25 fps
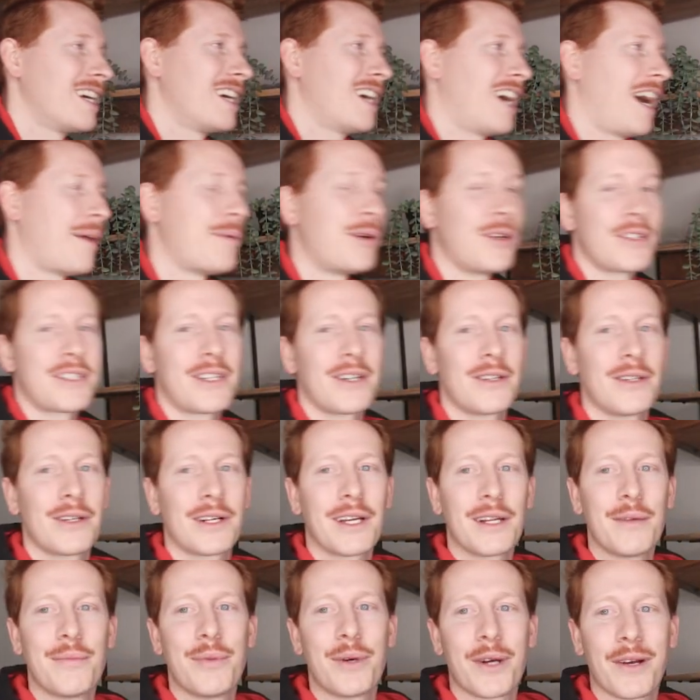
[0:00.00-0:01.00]
I'm also
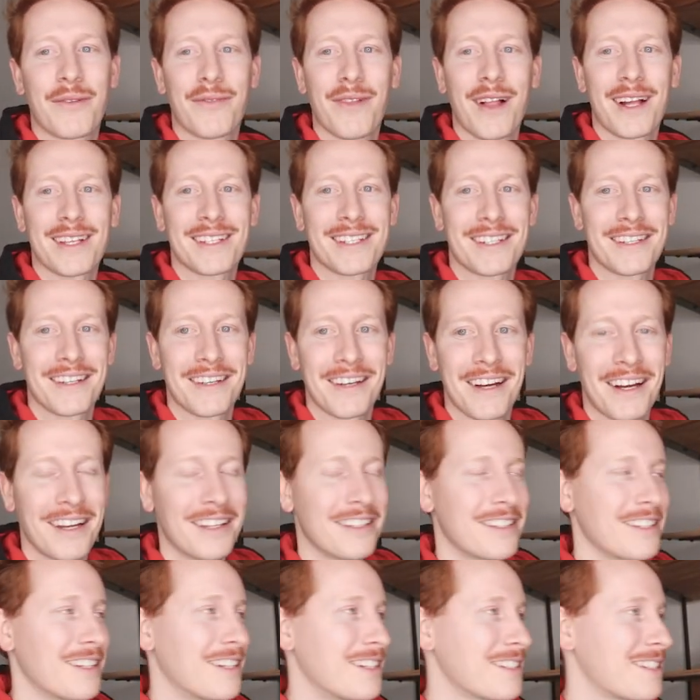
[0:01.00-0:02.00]
looking to book flights to
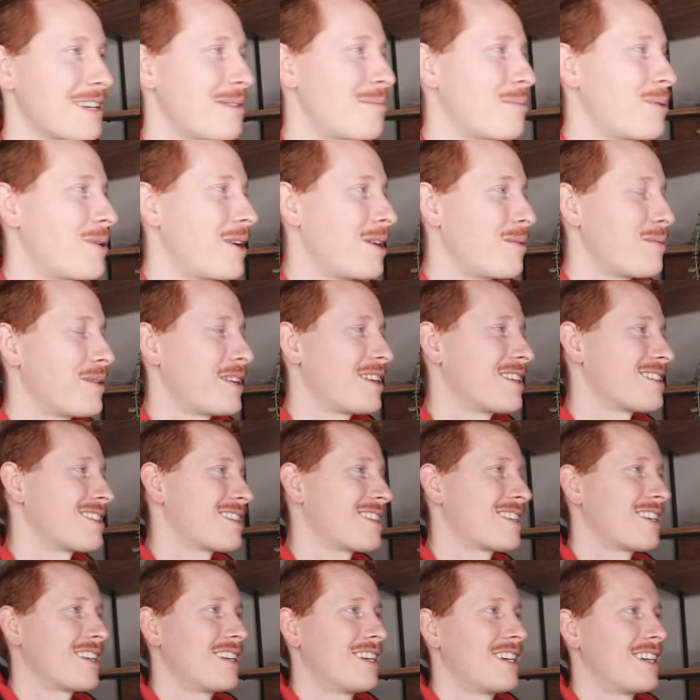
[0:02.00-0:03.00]
Iceland at some point
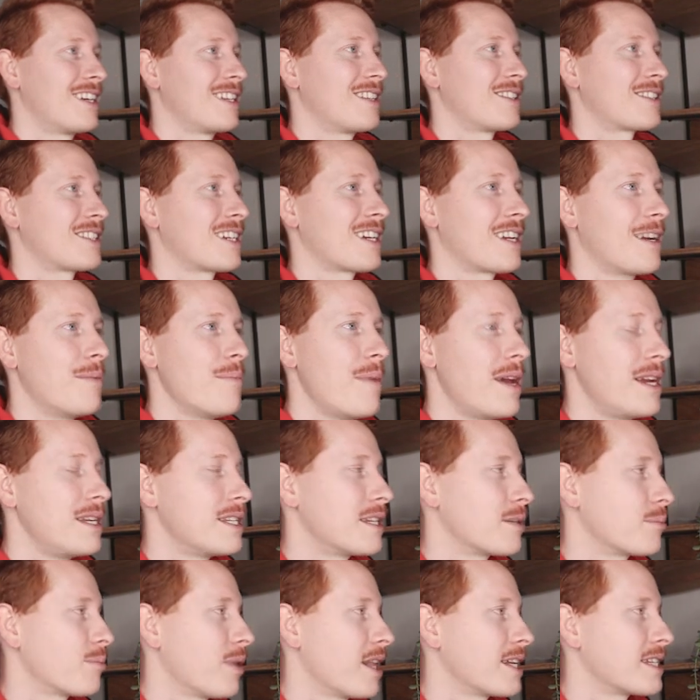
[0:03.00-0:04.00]
because it looks like an
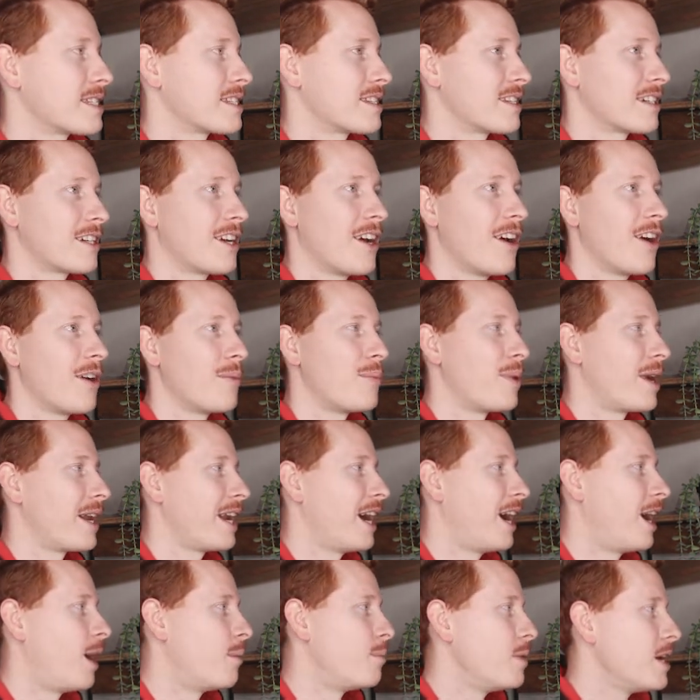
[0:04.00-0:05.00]
amazing place to go. But
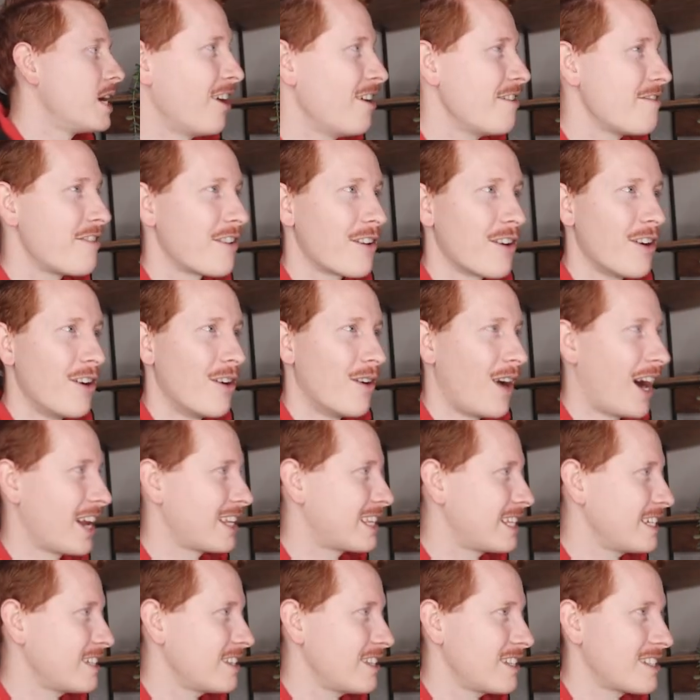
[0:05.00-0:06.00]
overall, I
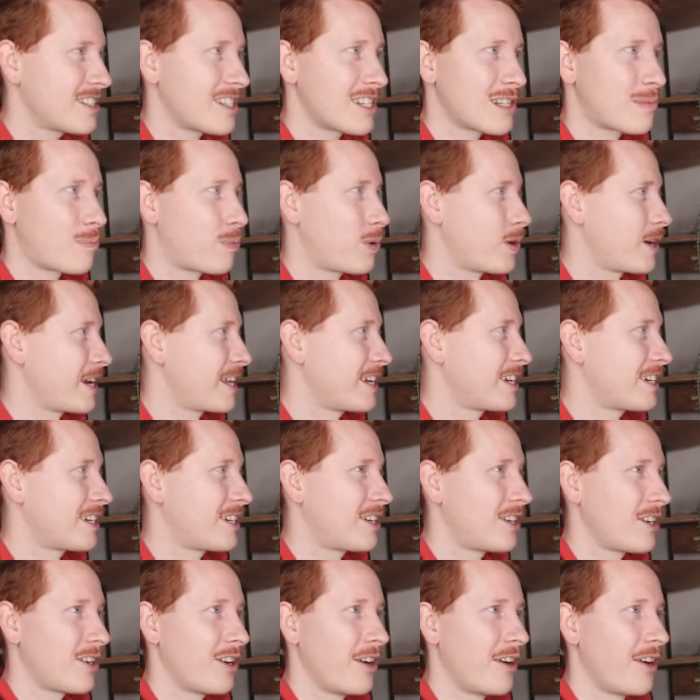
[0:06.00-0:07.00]
think this is pretty
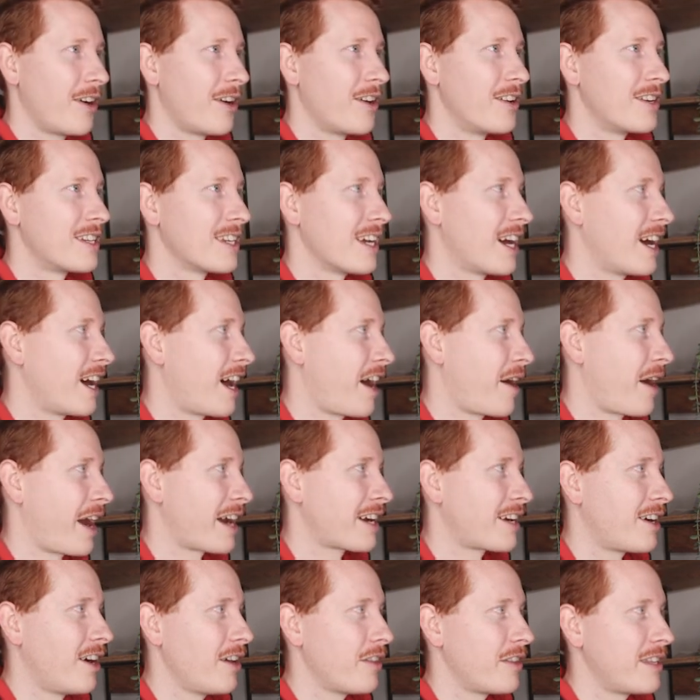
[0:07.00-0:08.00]
good. I
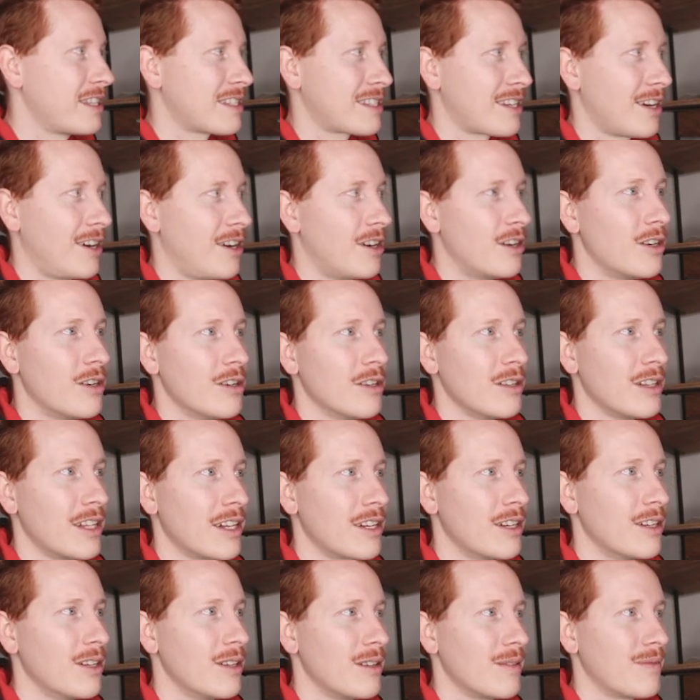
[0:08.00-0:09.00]
got this
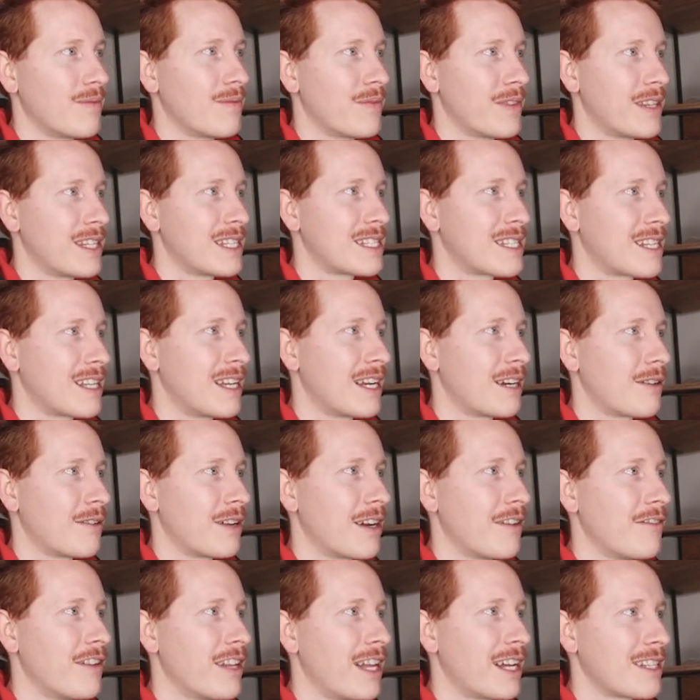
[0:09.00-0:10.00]
whole this thing,
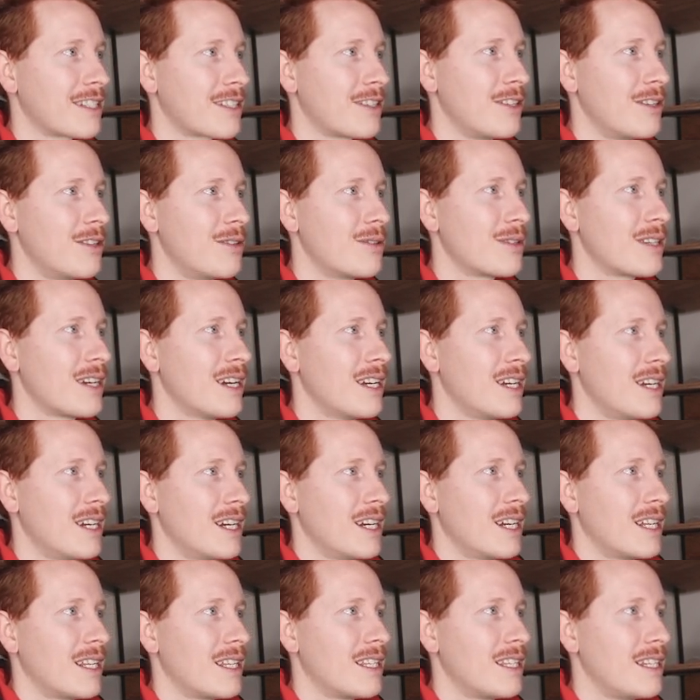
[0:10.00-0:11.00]
whatever that's called.
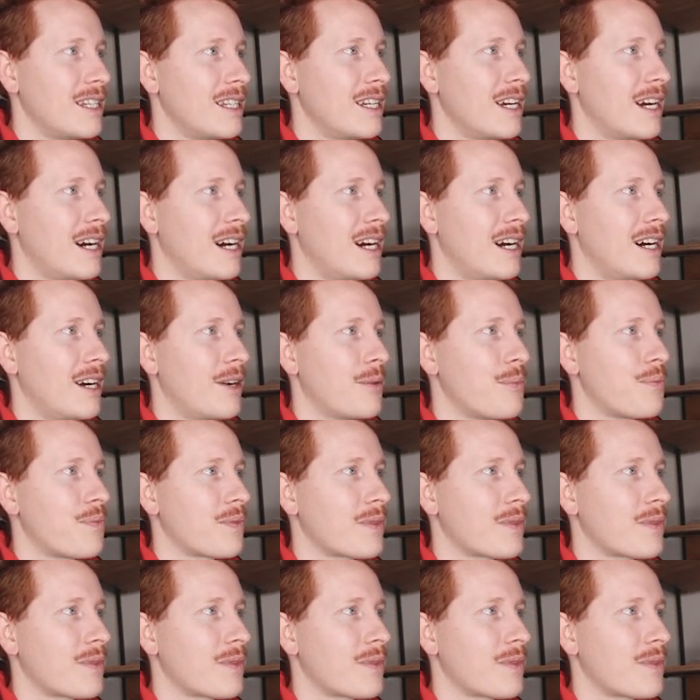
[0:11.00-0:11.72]
The